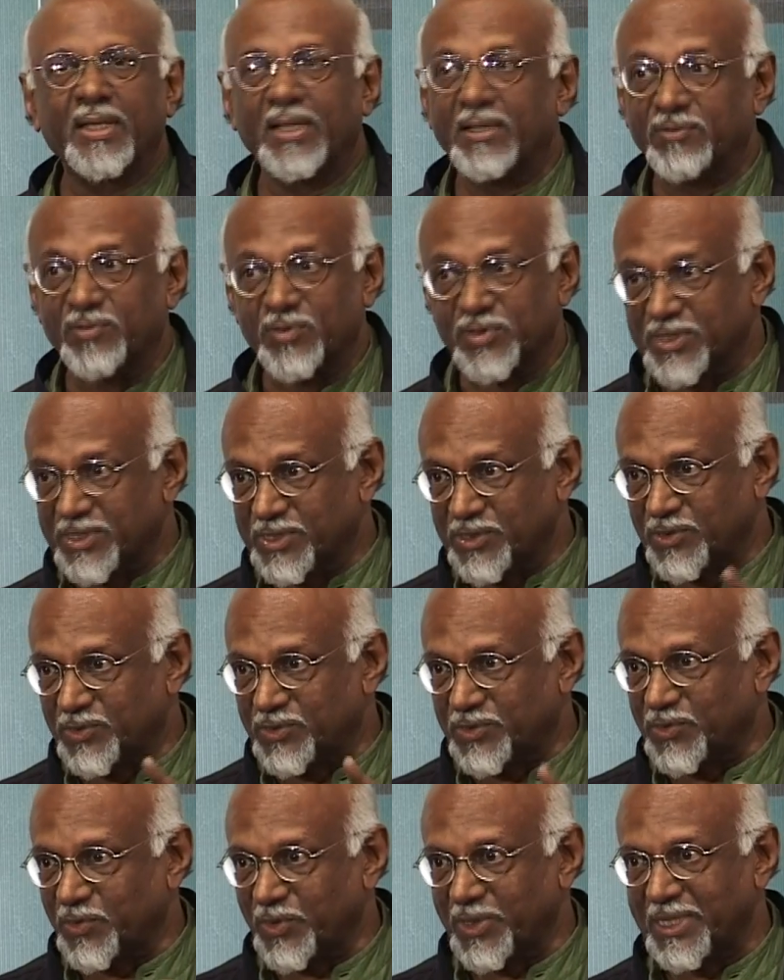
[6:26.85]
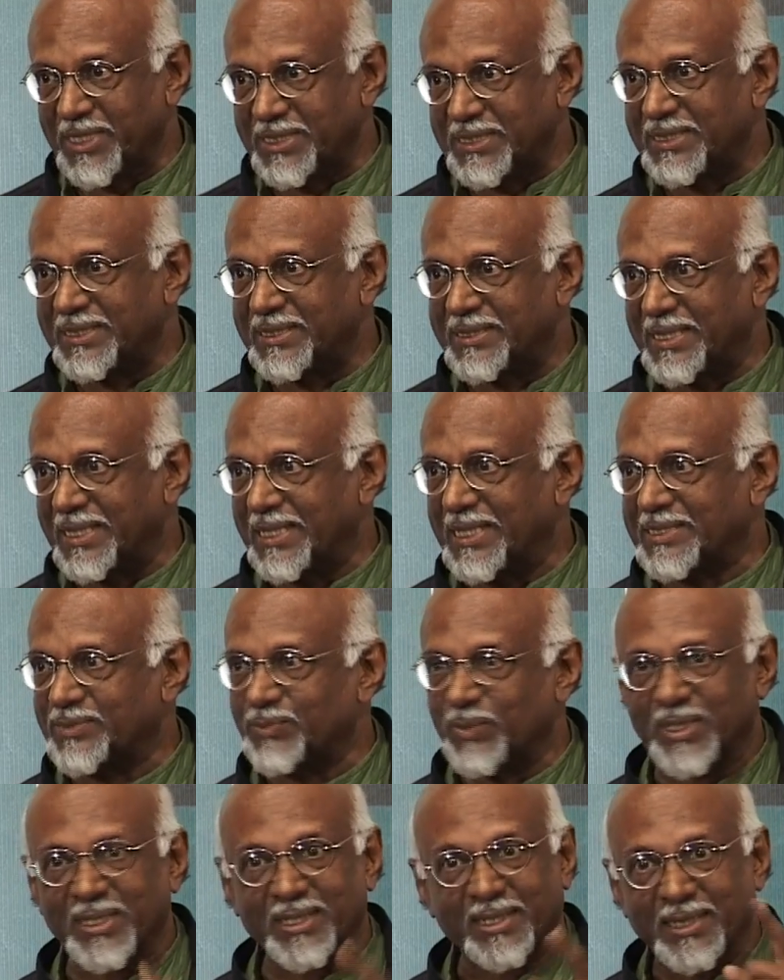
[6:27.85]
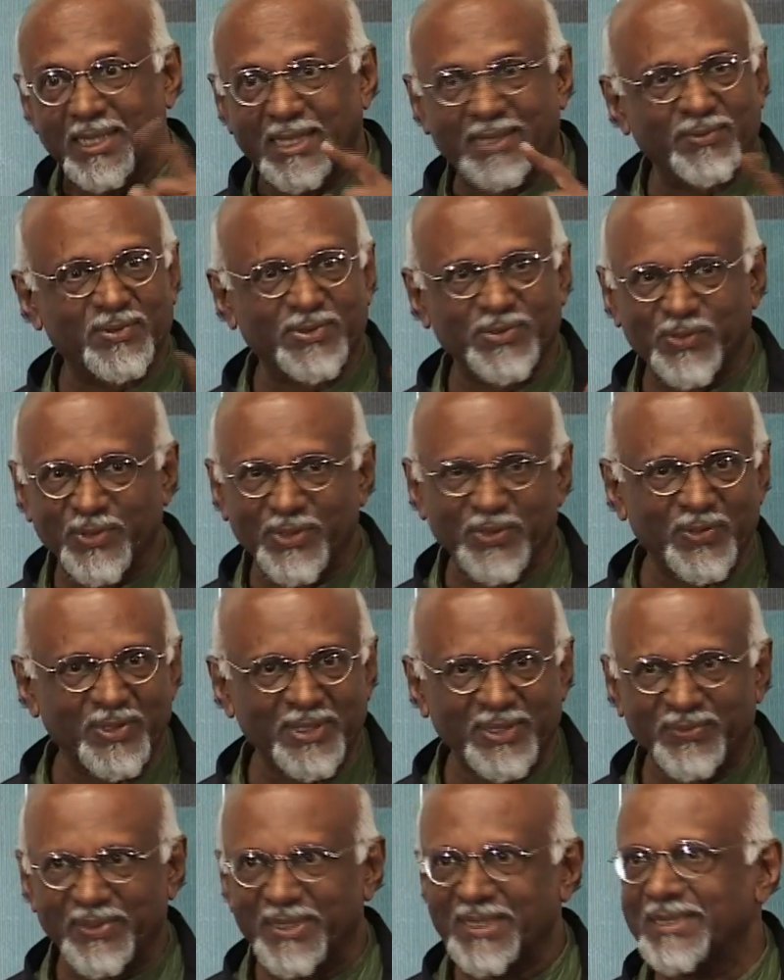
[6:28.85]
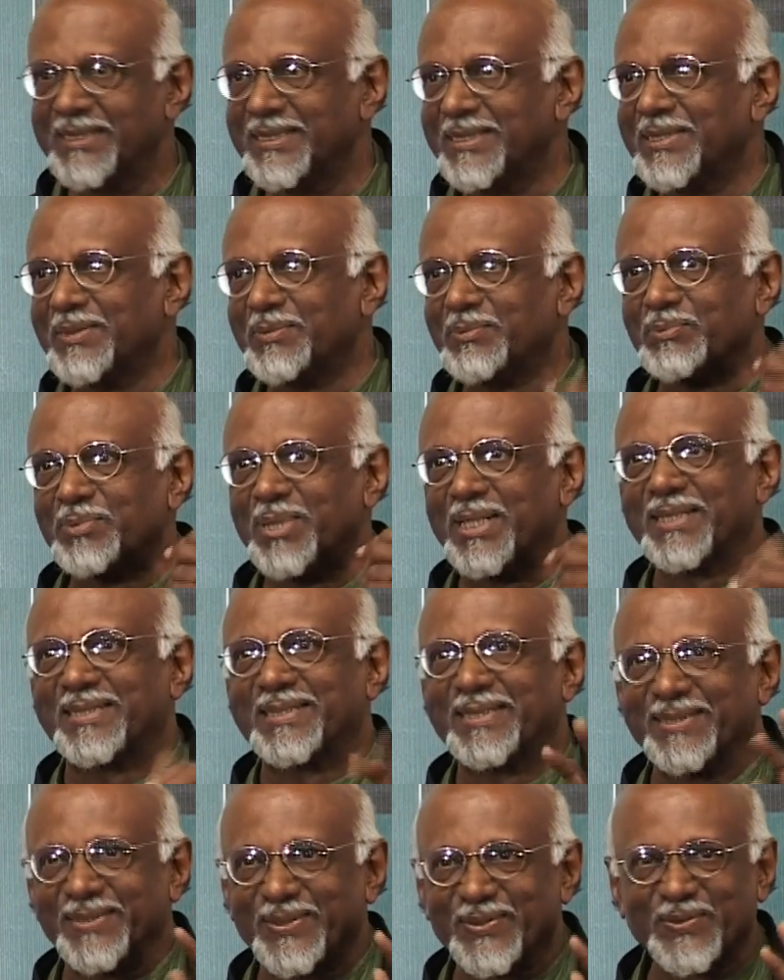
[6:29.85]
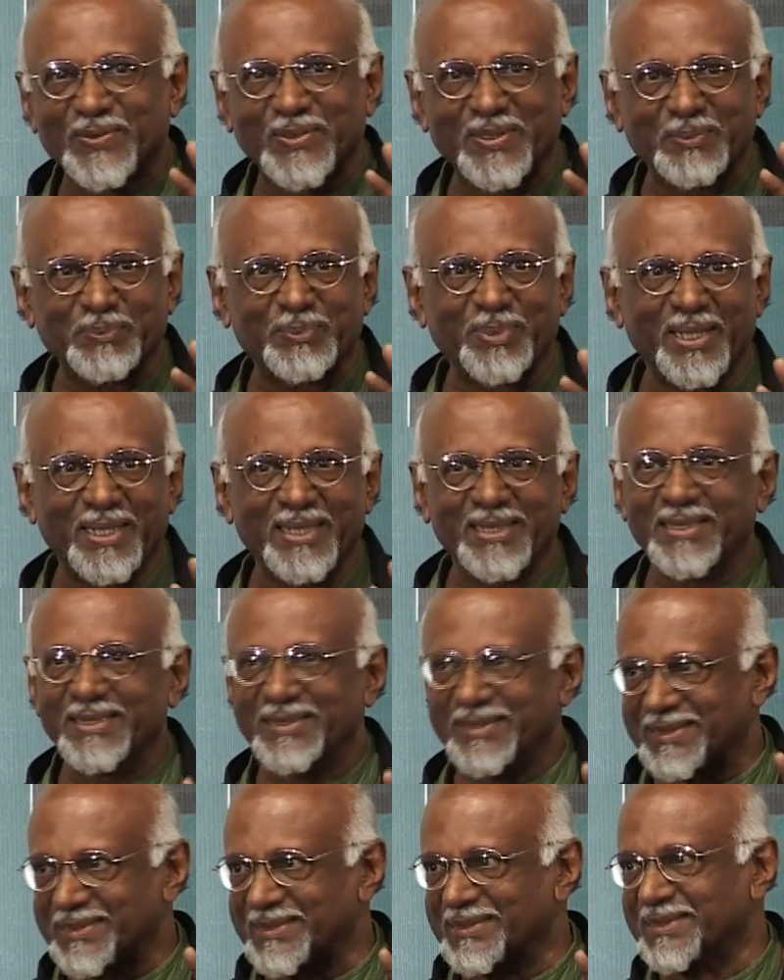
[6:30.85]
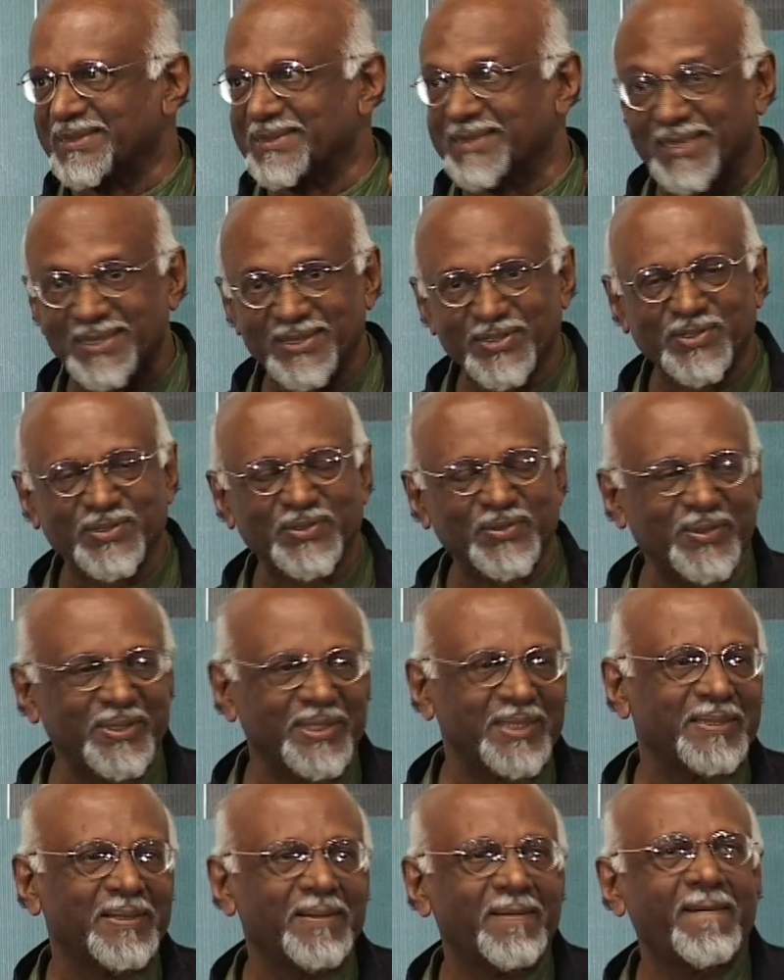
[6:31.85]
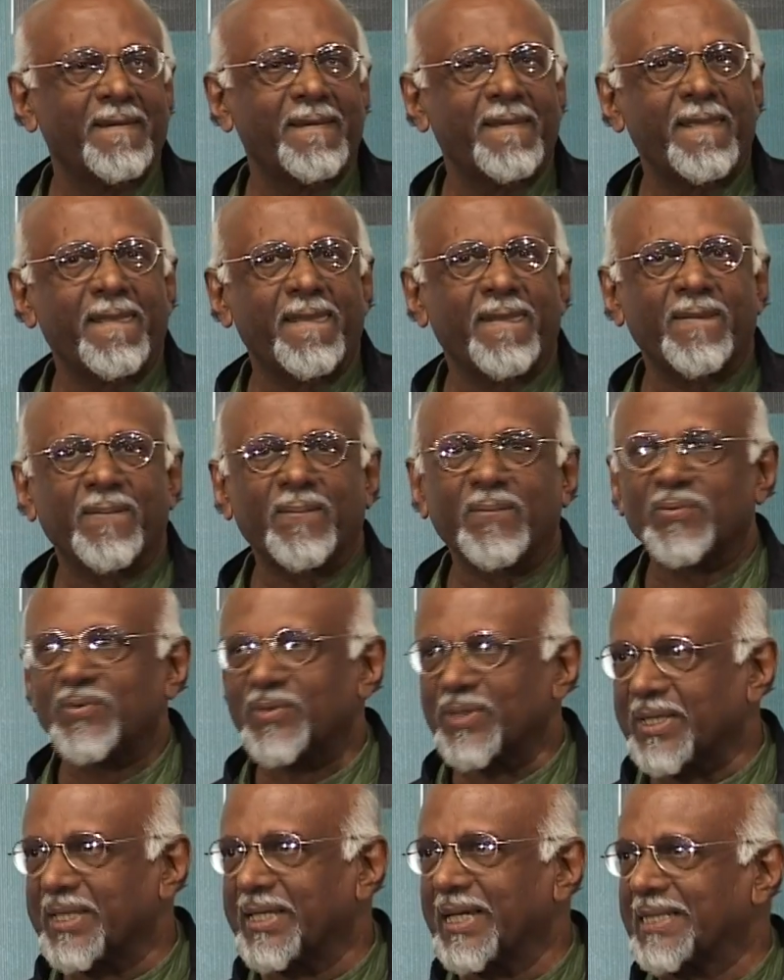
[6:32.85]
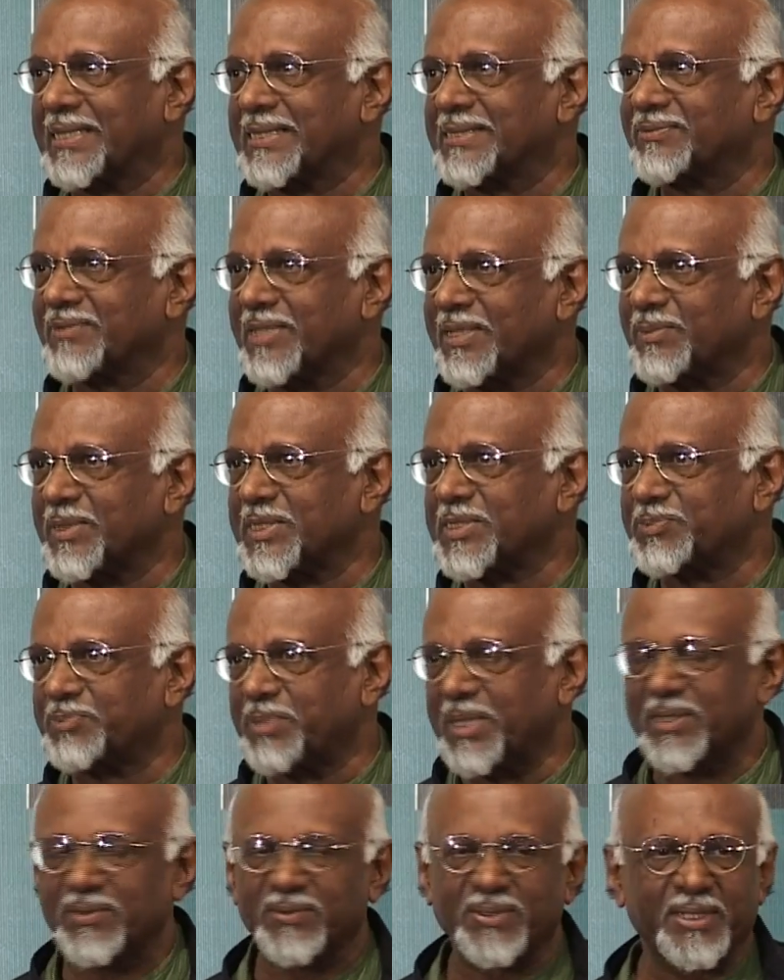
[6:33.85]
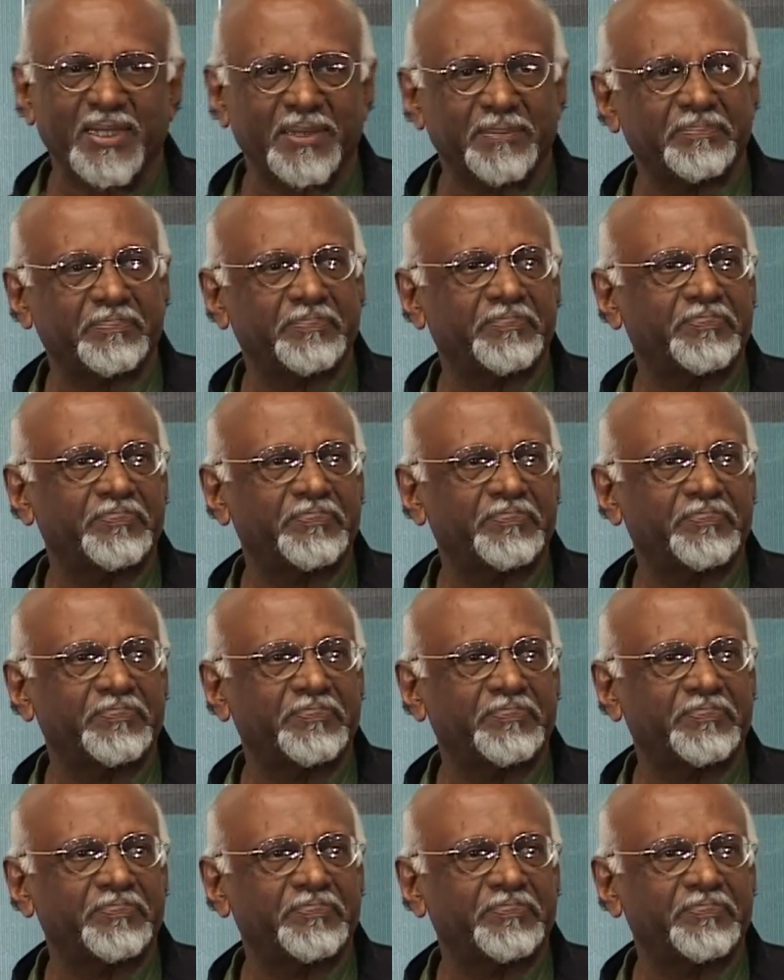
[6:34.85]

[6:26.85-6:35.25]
Of course, the story doesn't tell us what the cat was doing all the while, but you have to imply that this is a Zen story. So the cat is very much part of the game.